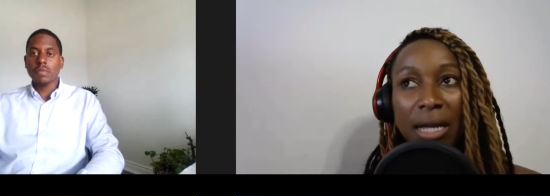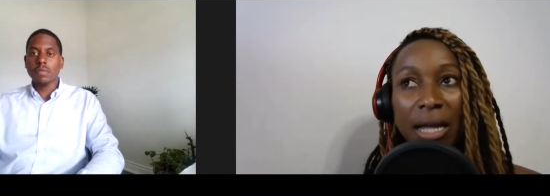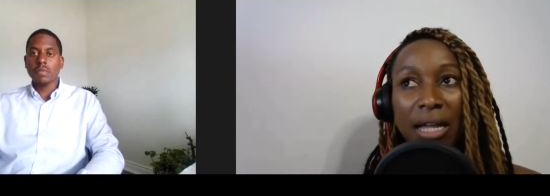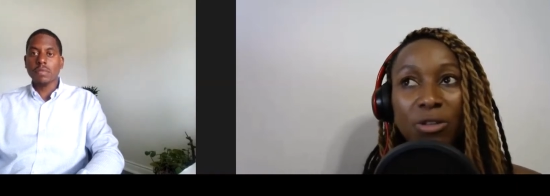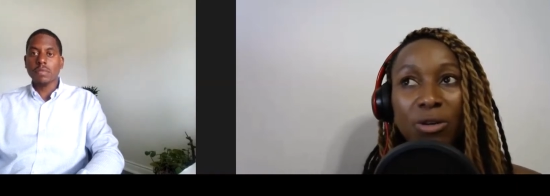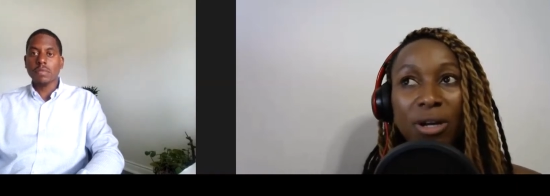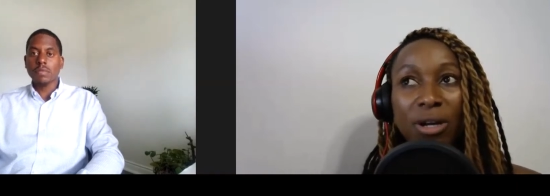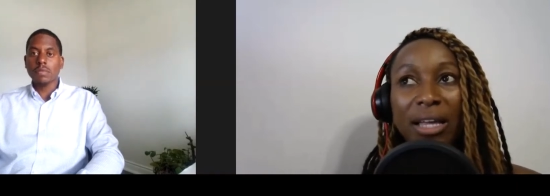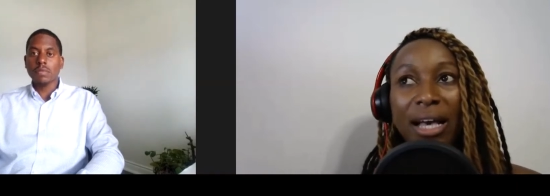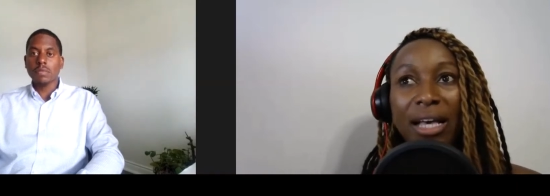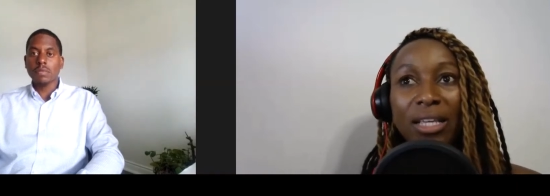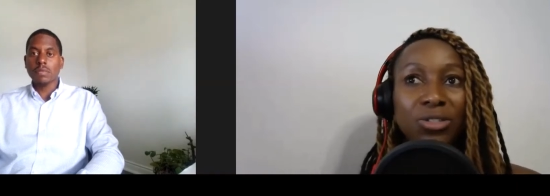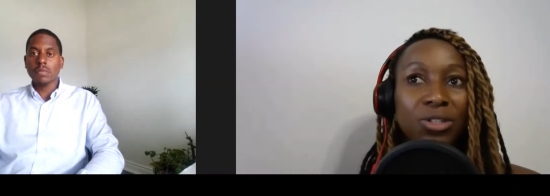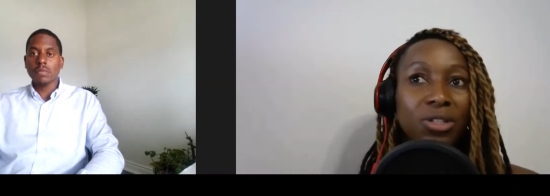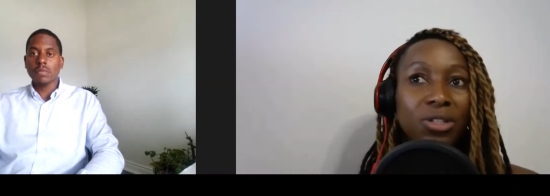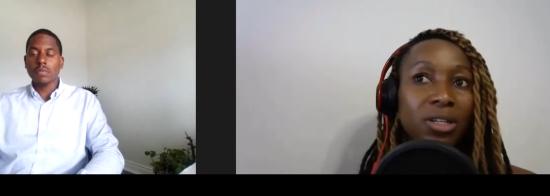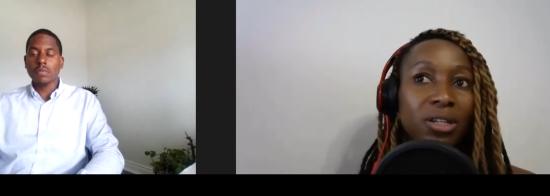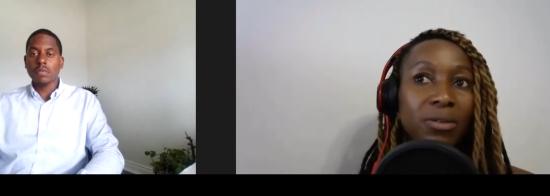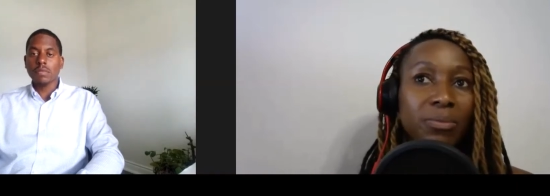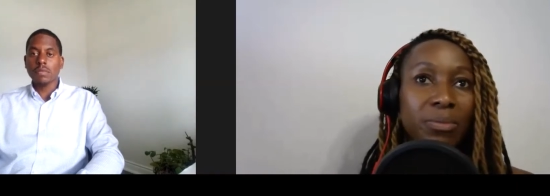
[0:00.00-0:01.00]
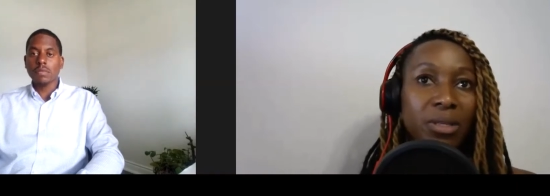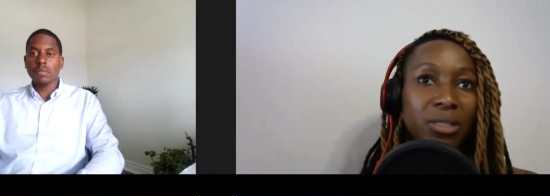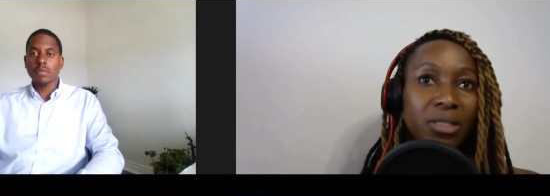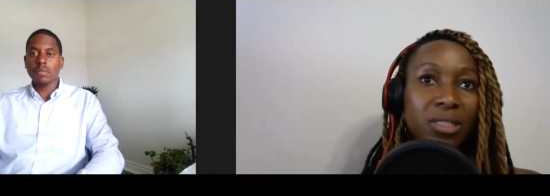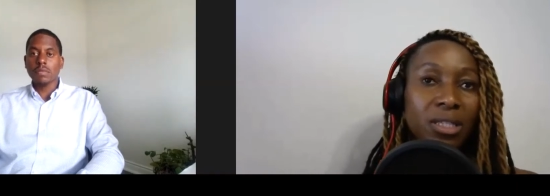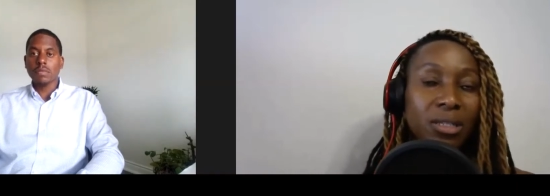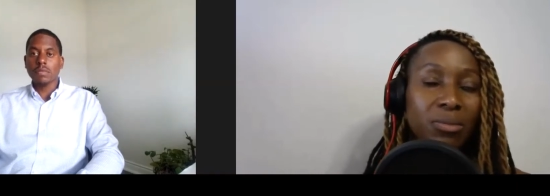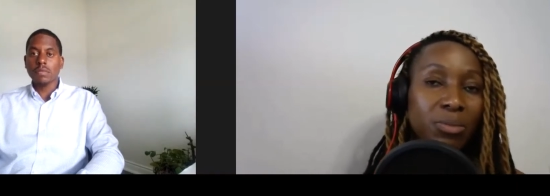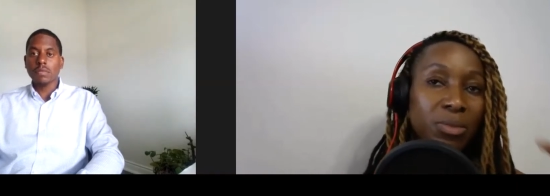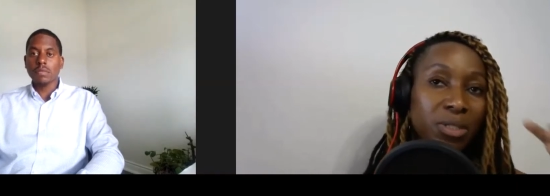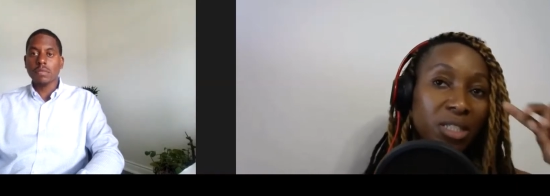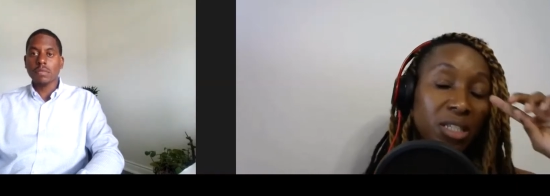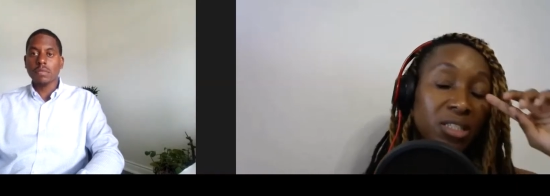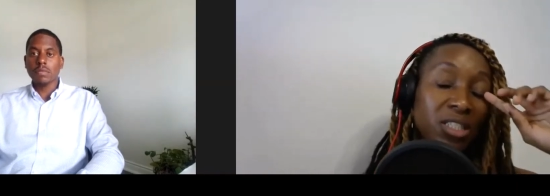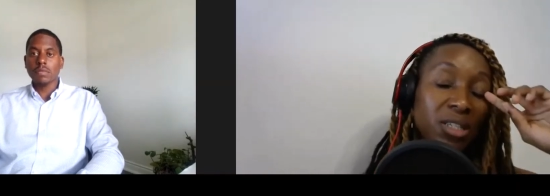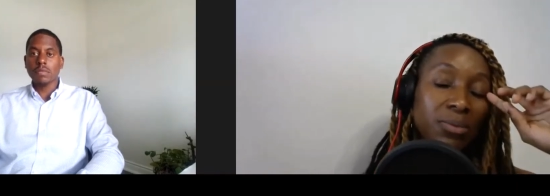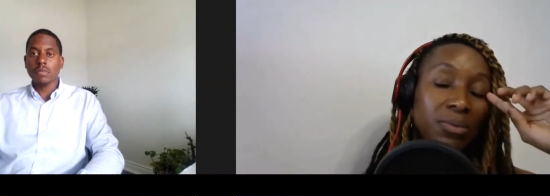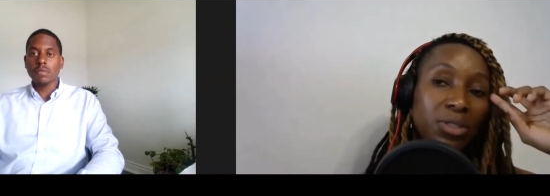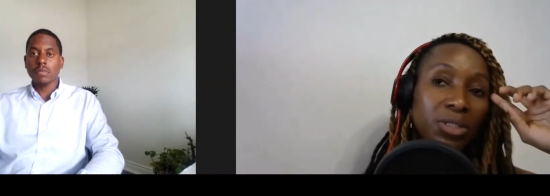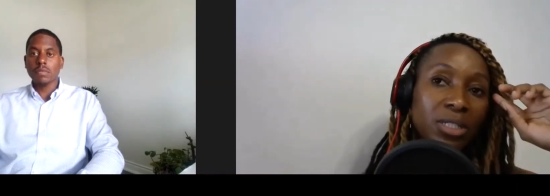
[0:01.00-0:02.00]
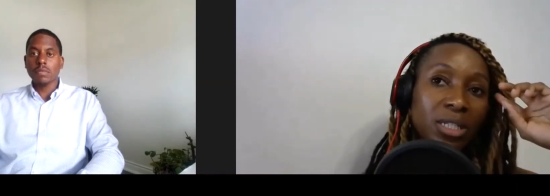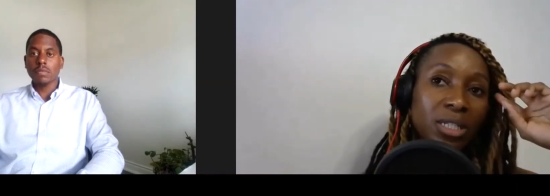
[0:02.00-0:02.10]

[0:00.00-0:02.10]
Speaker 1: I know I asked you a lot of myths and misconceptions,